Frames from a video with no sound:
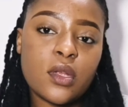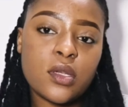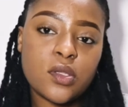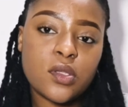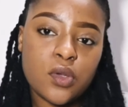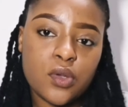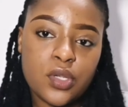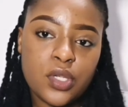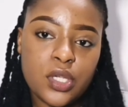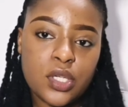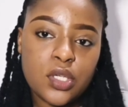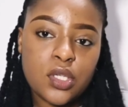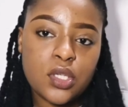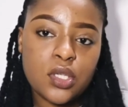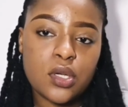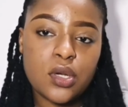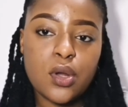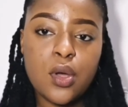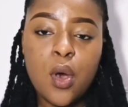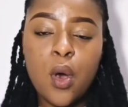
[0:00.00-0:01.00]
this
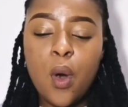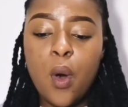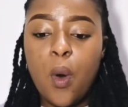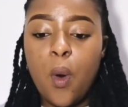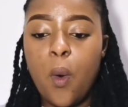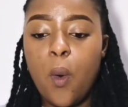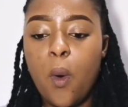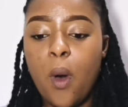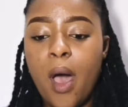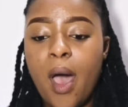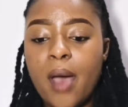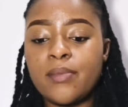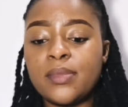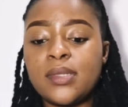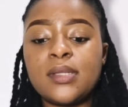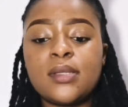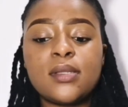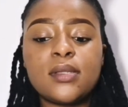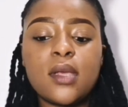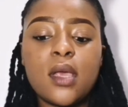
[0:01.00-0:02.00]
audition, or I'm
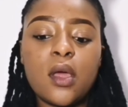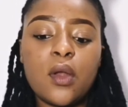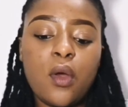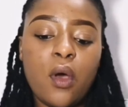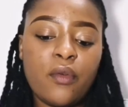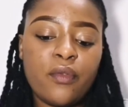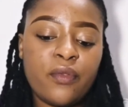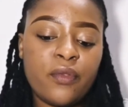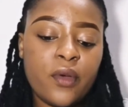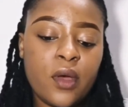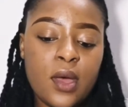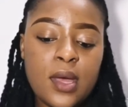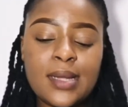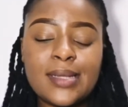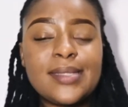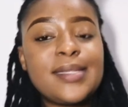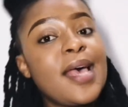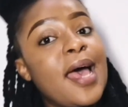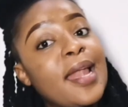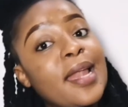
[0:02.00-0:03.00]
scared of
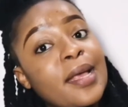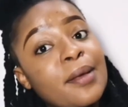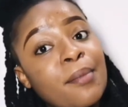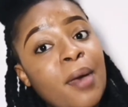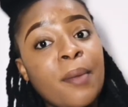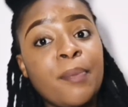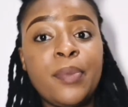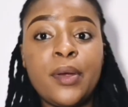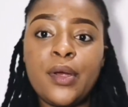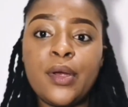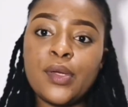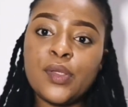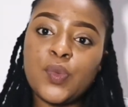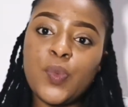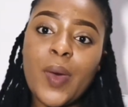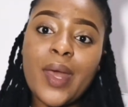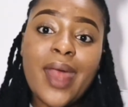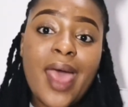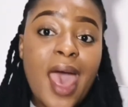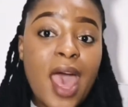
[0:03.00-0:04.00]
telling my
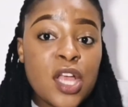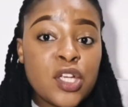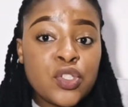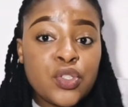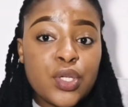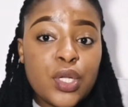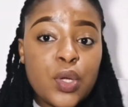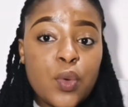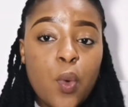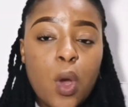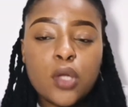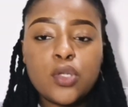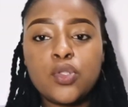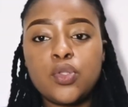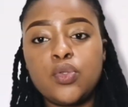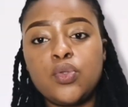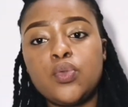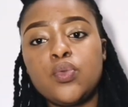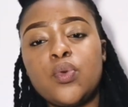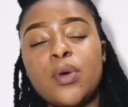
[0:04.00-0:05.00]
parents what I actually want
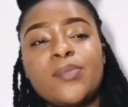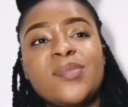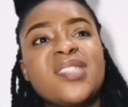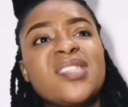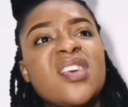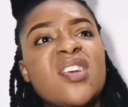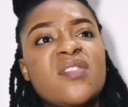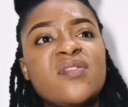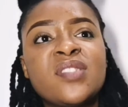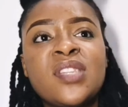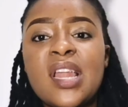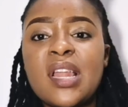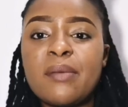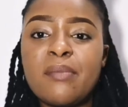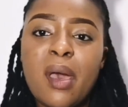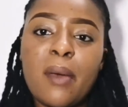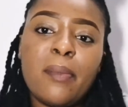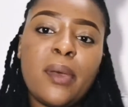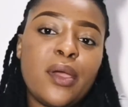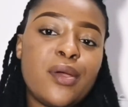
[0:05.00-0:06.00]
to do. I'm scared of
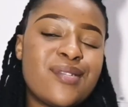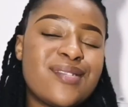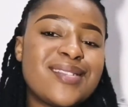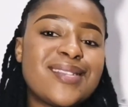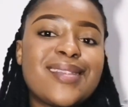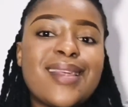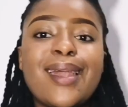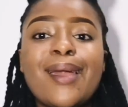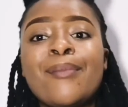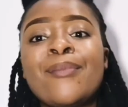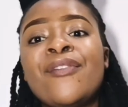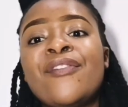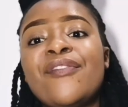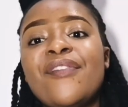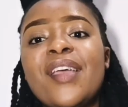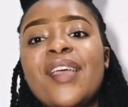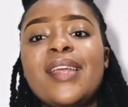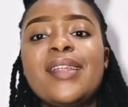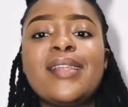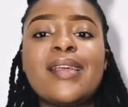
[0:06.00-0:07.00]
telling my parents that I'm
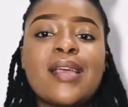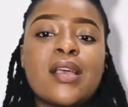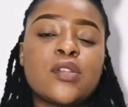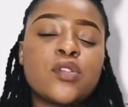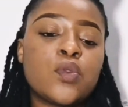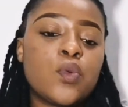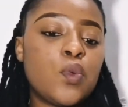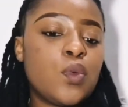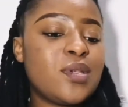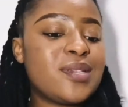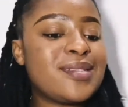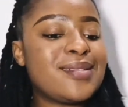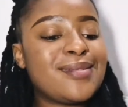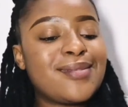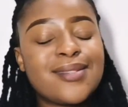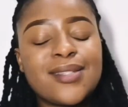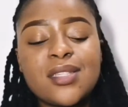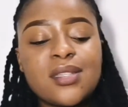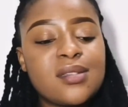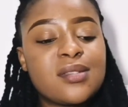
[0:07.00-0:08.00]
failing at school.
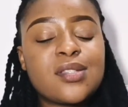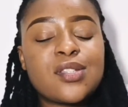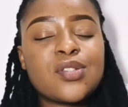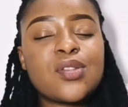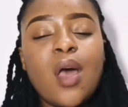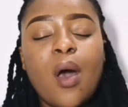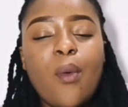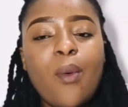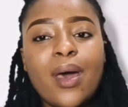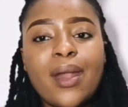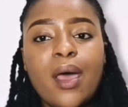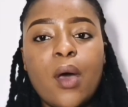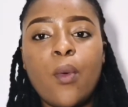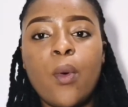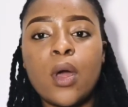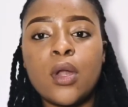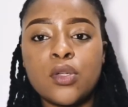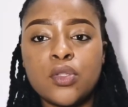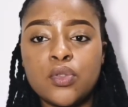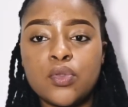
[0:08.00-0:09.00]
It's not what I
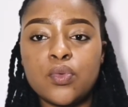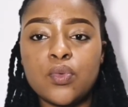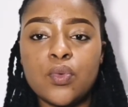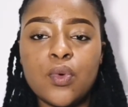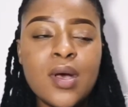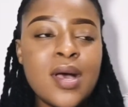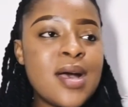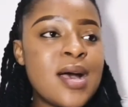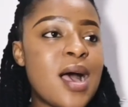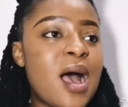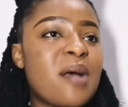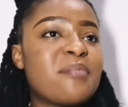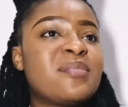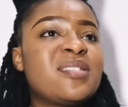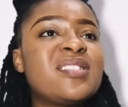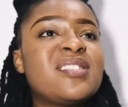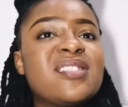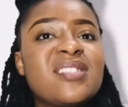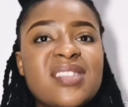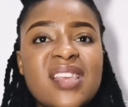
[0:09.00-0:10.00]
want to do.
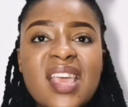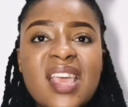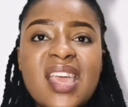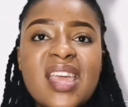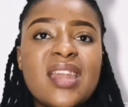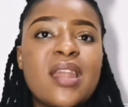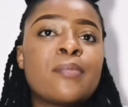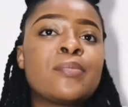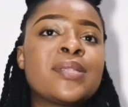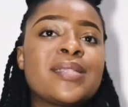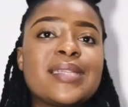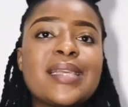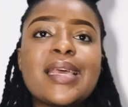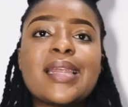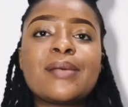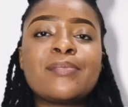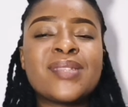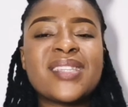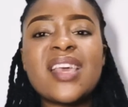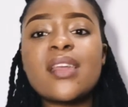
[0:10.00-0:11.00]
I'm scared.
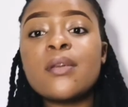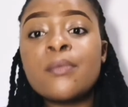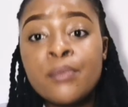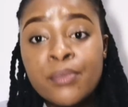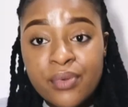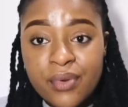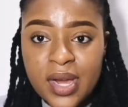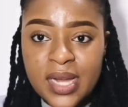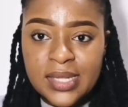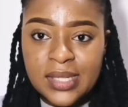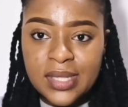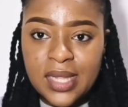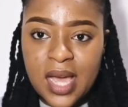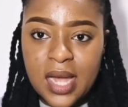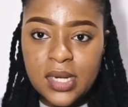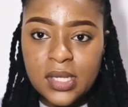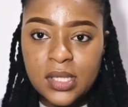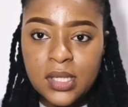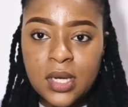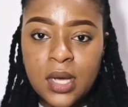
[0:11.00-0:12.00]
Embrace
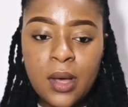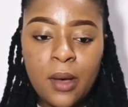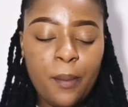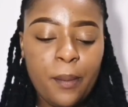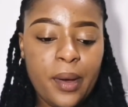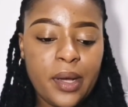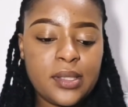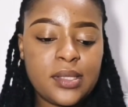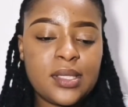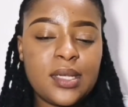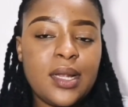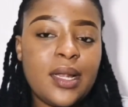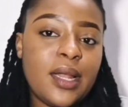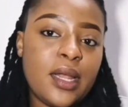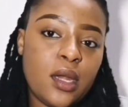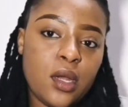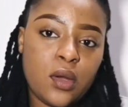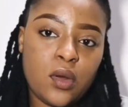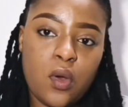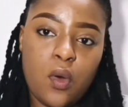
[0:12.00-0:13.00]
that, but
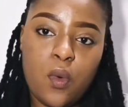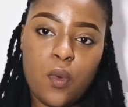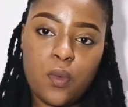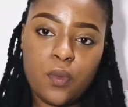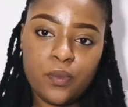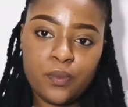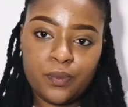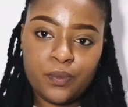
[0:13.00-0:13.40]
let it go.